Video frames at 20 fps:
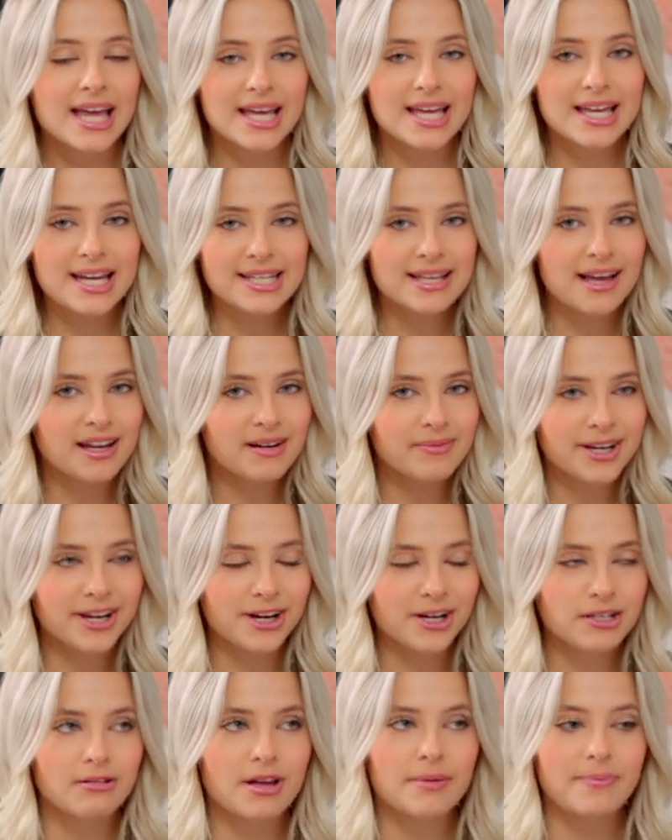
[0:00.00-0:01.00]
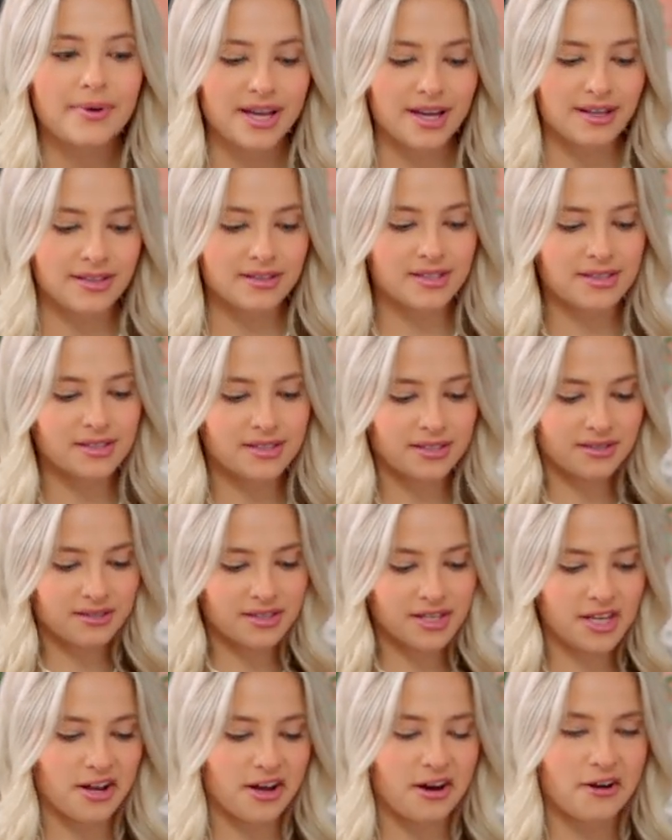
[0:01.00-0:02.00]
It is how to make your
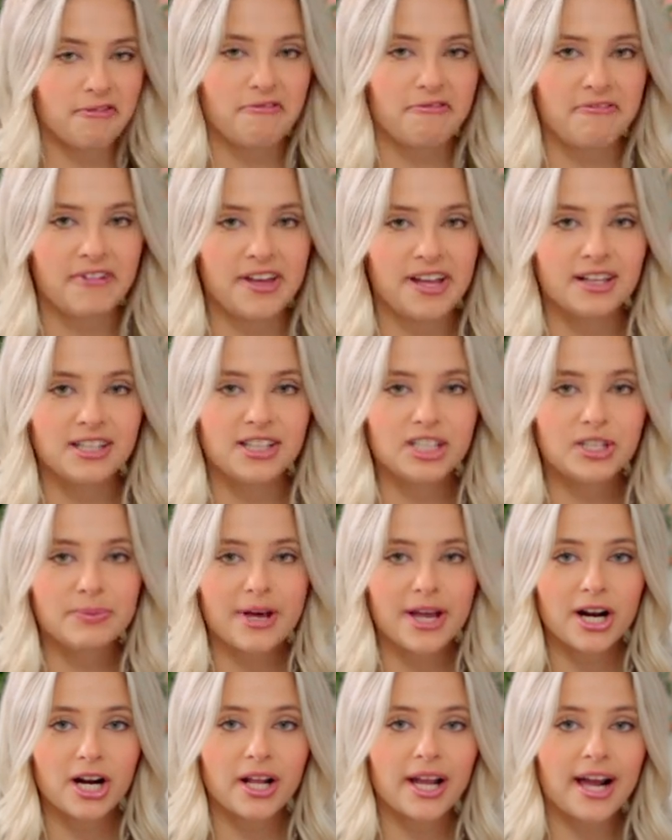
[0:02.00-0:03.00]
sweatpants, you know, fit a little better.